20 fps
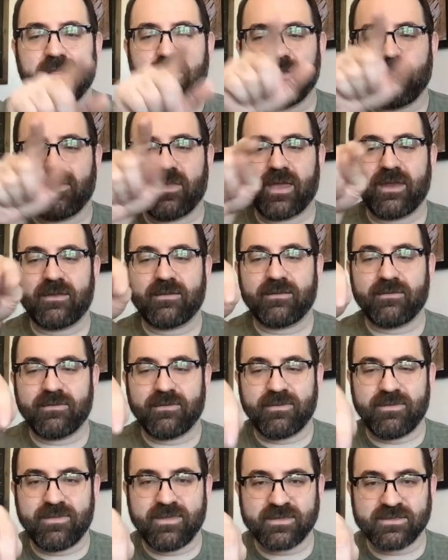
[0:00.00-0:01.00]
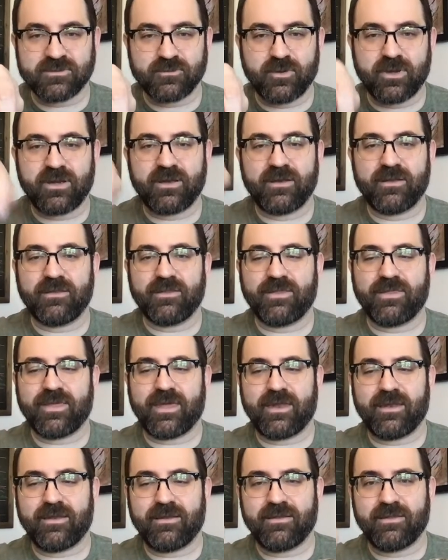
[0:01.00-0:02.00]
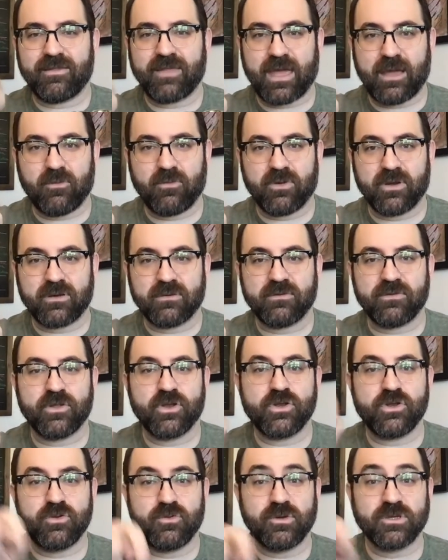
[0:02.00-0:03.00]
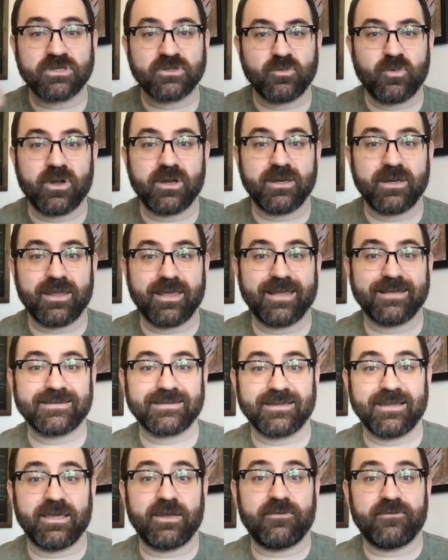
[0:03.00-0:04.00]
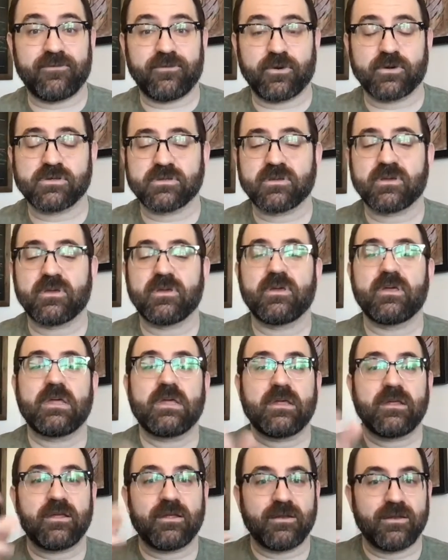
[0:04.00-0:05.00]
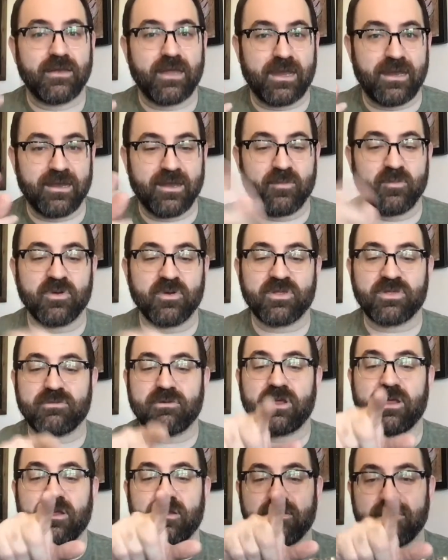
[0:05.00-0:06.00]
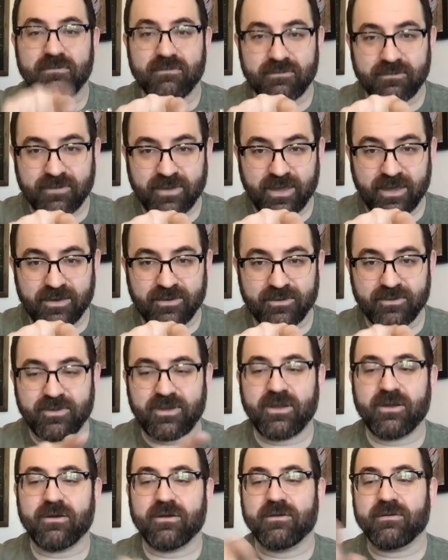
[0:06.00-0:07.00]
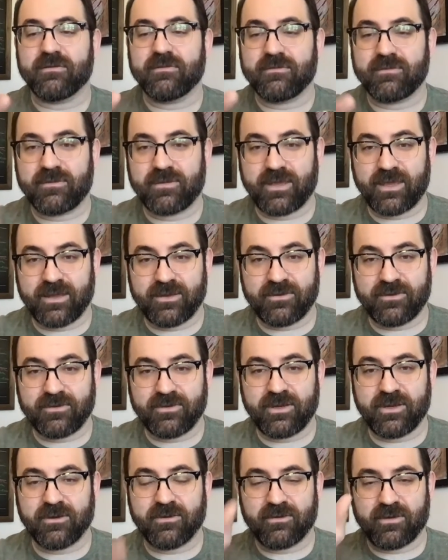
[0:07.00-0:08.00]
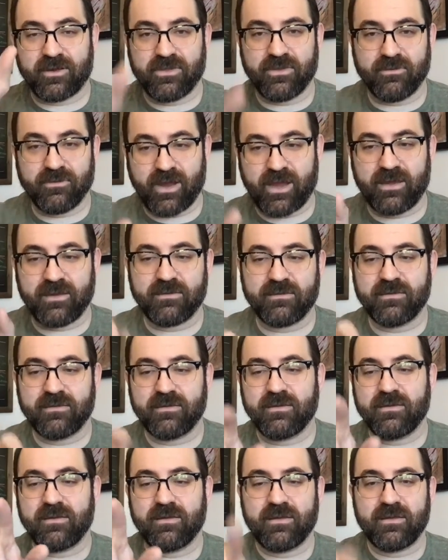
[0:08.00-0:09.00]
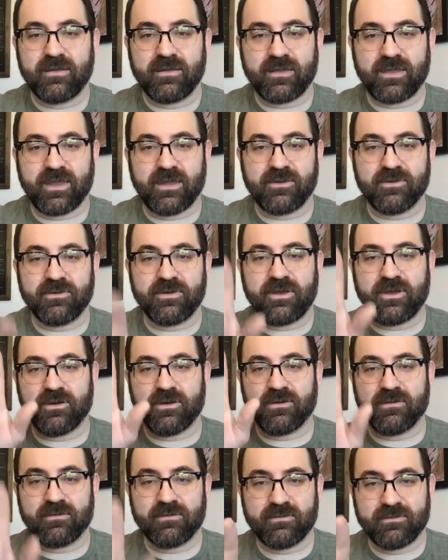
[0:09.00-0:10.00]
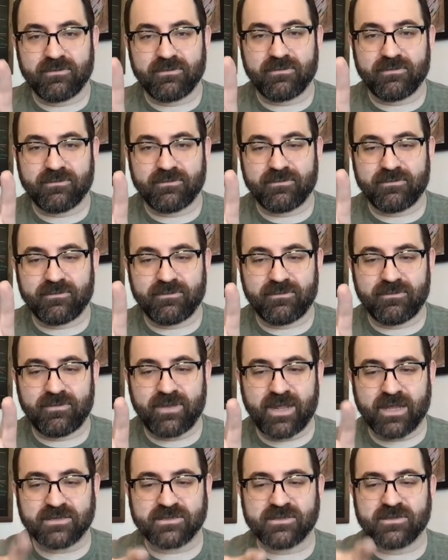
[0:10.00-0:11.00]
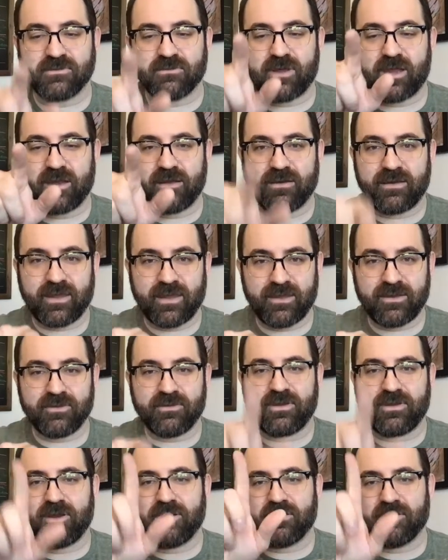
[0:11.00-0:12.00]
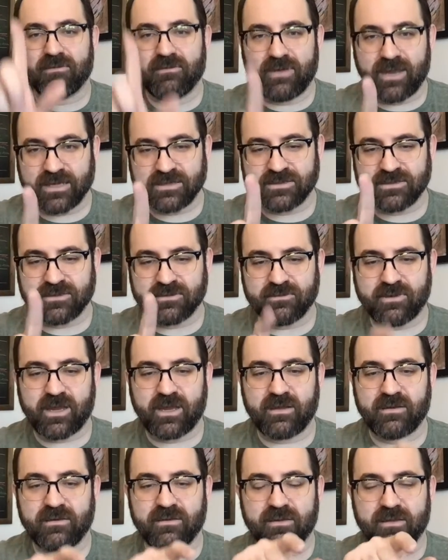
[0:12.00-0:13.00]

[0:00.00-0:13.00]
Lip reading: Light this one, then that one. The newest one gets lit first. Night number 3, candle here on the right. Candle here, next to the right. Candle here, next to the right.